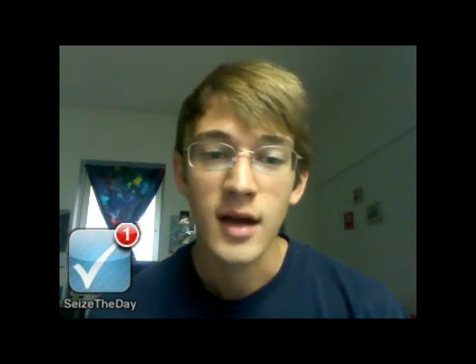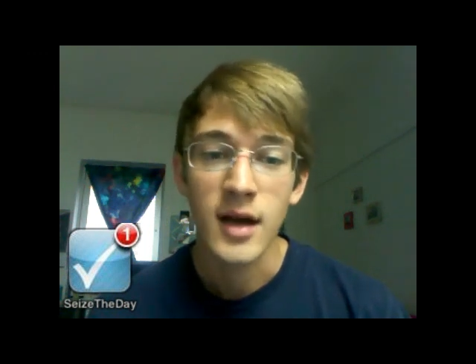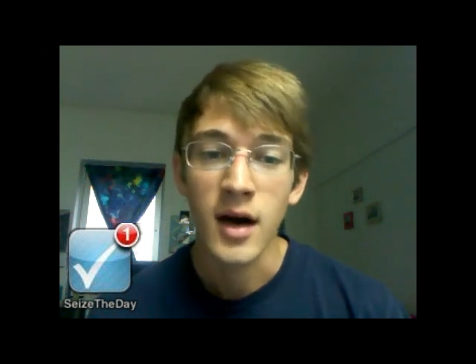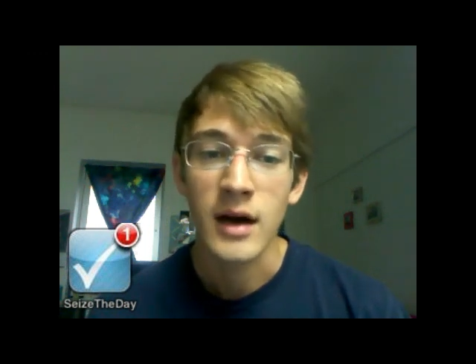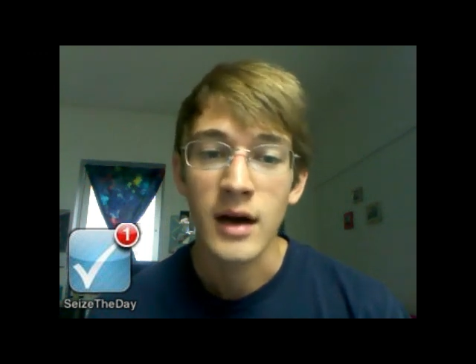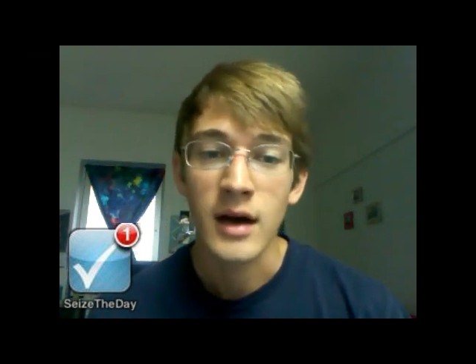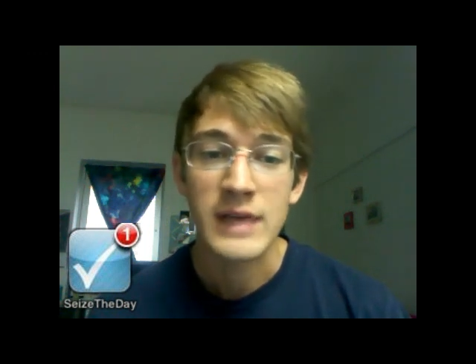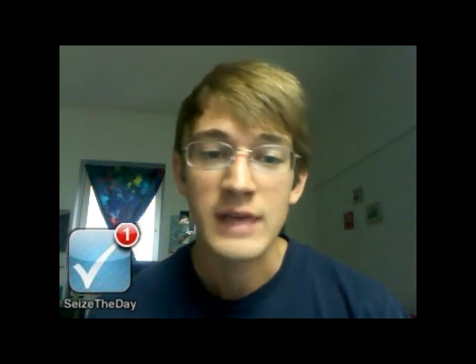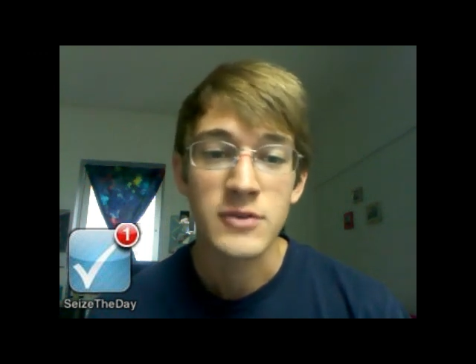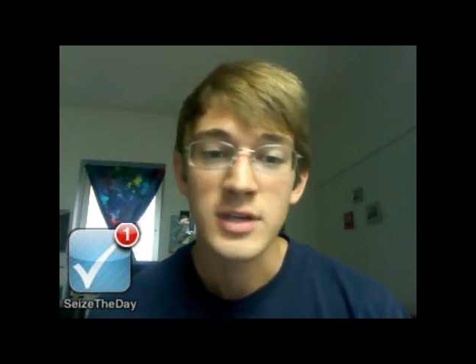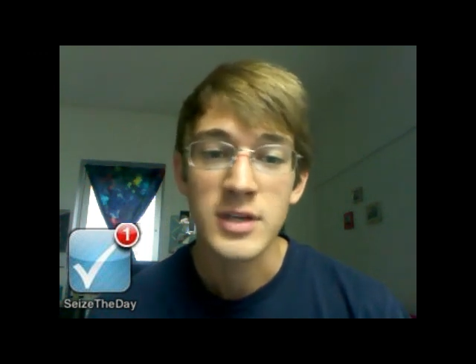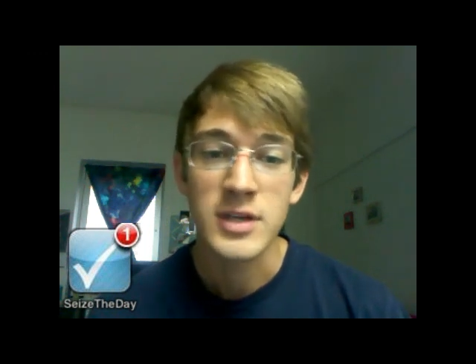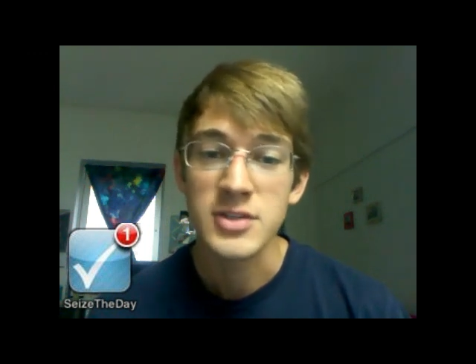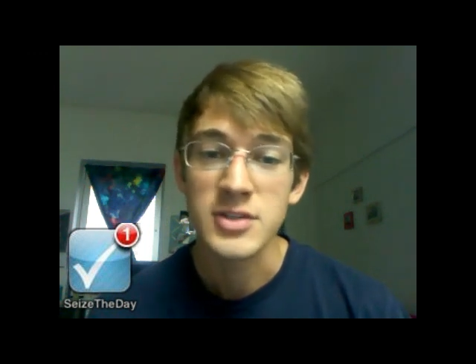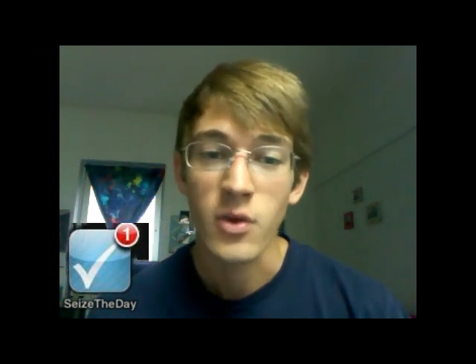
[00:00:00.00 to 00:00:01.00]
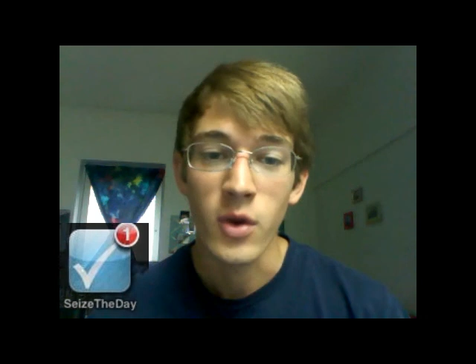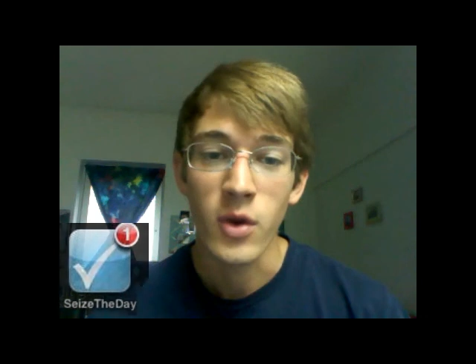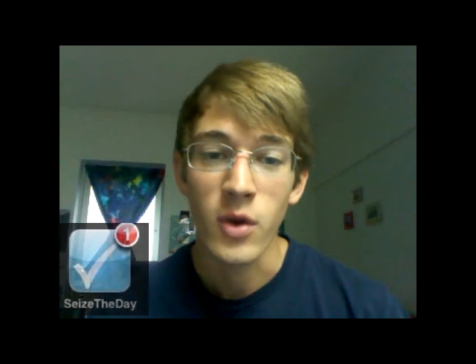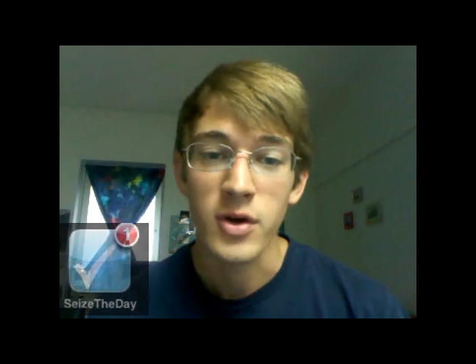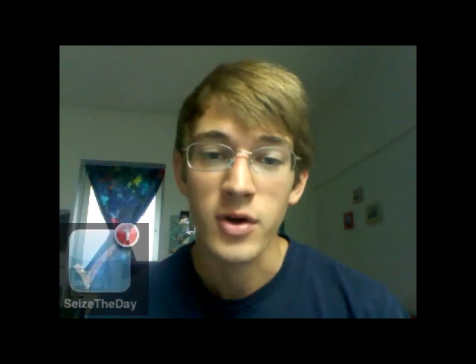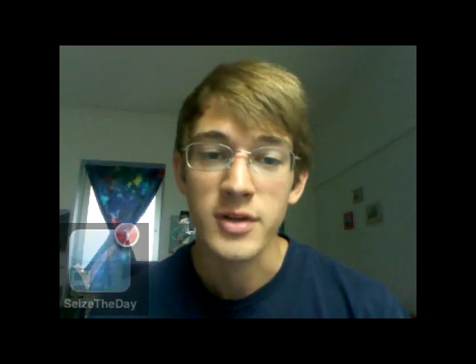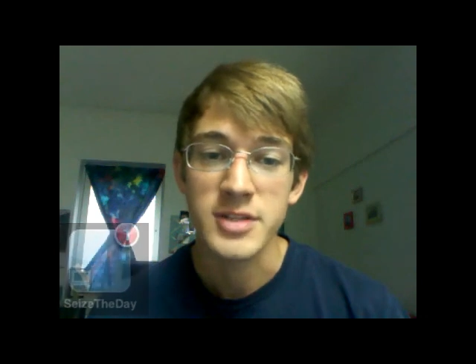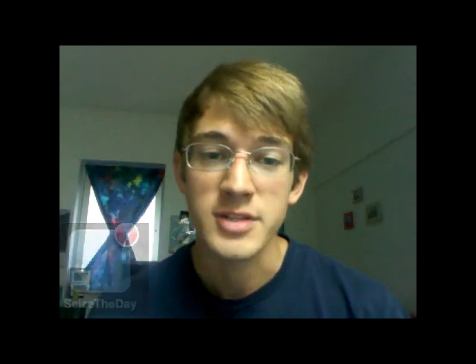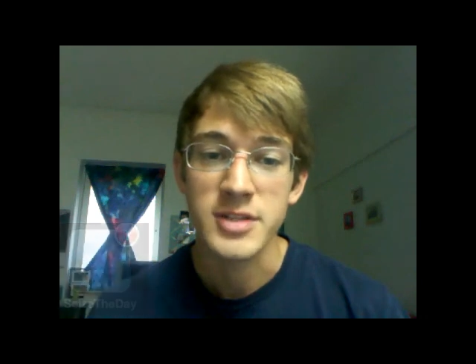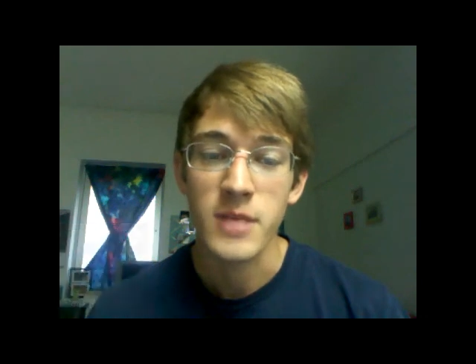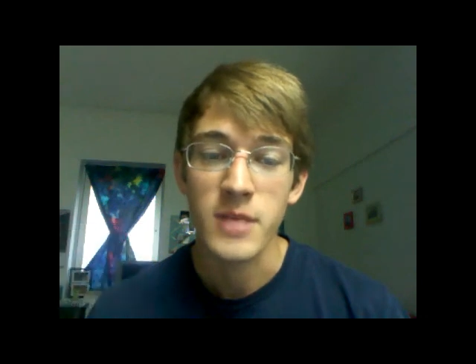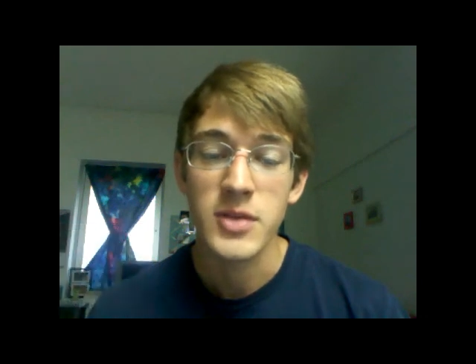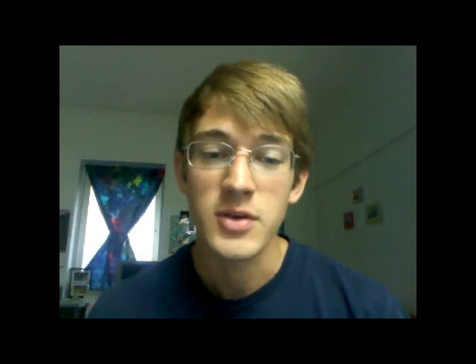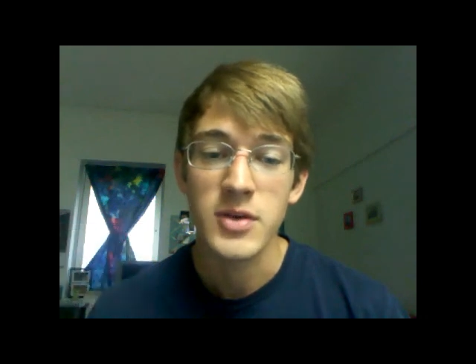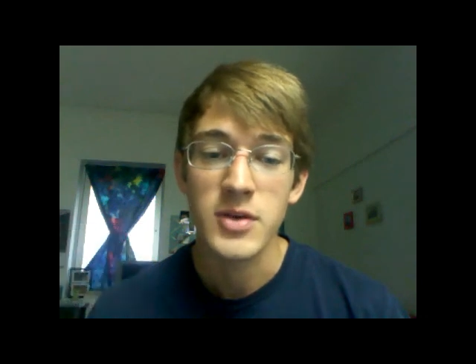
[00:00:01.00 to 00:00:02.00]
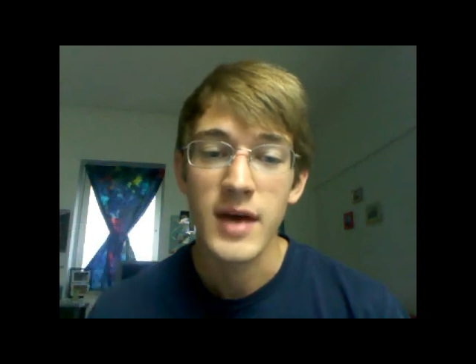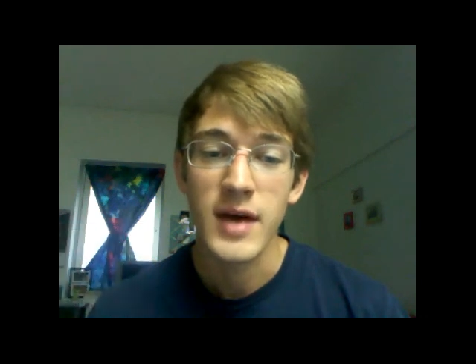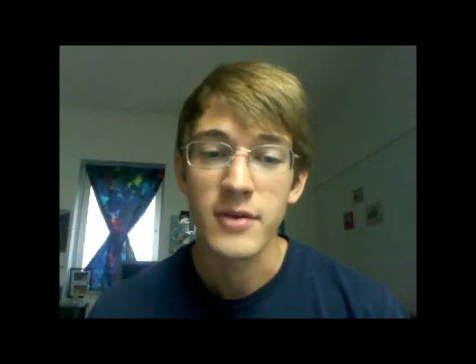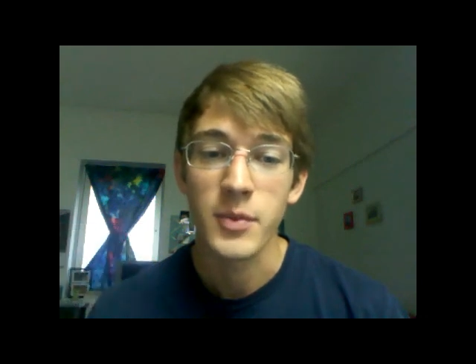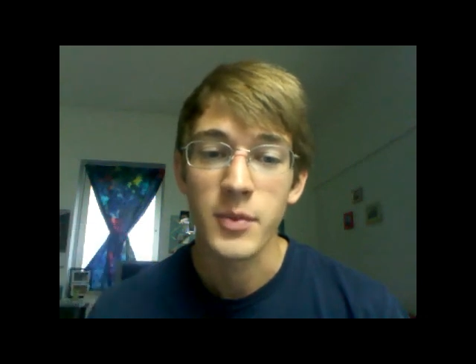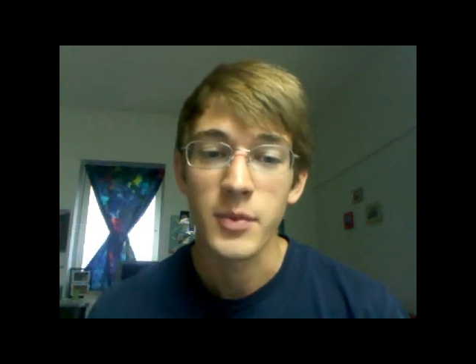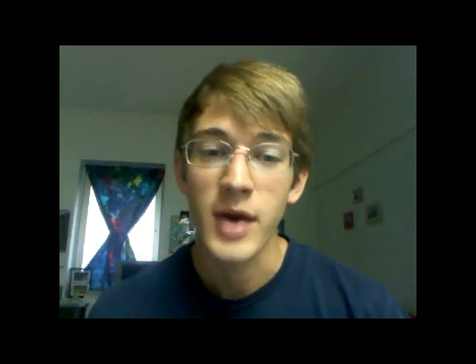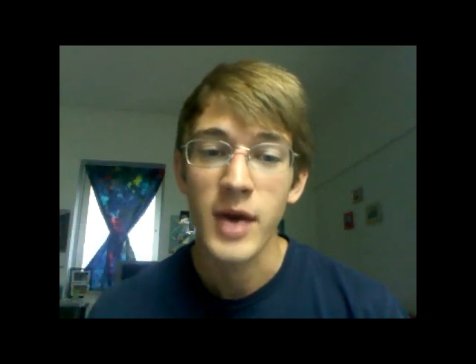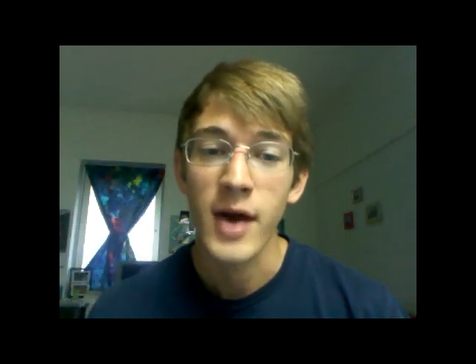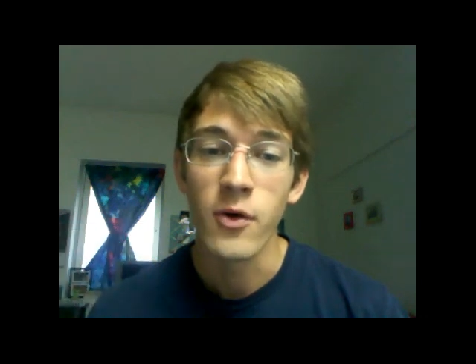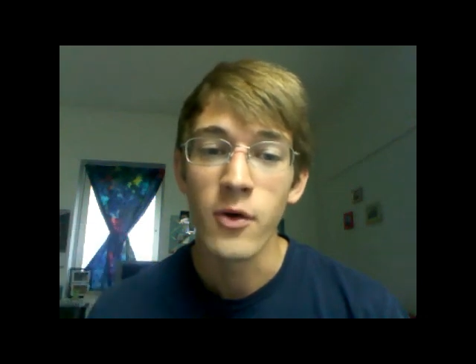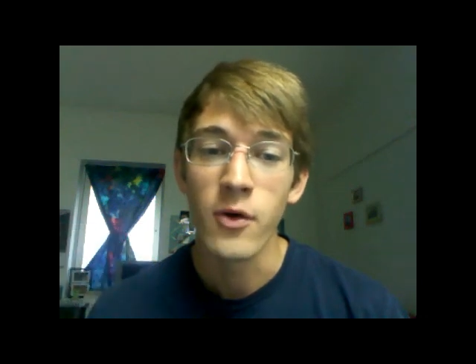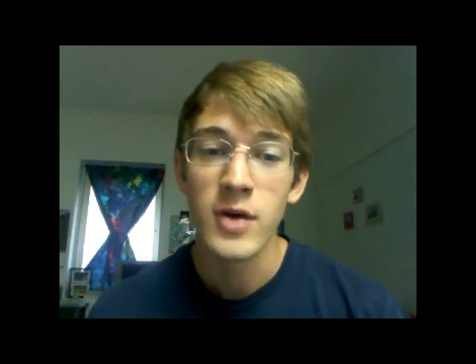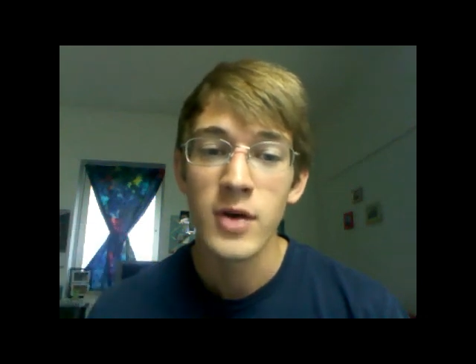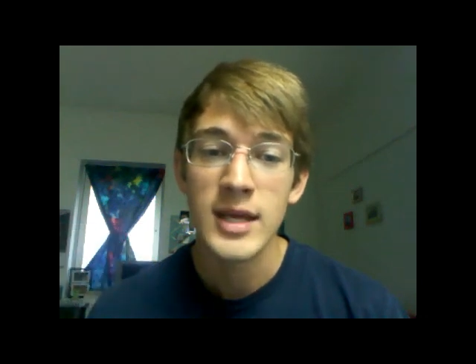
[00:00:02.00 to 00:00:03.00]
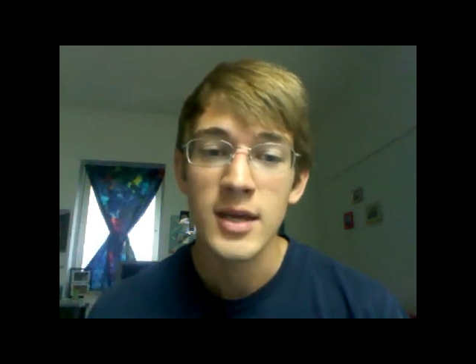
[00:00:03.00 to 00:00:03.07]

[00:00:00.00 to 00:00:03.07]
If you need to start working on something, you have a priority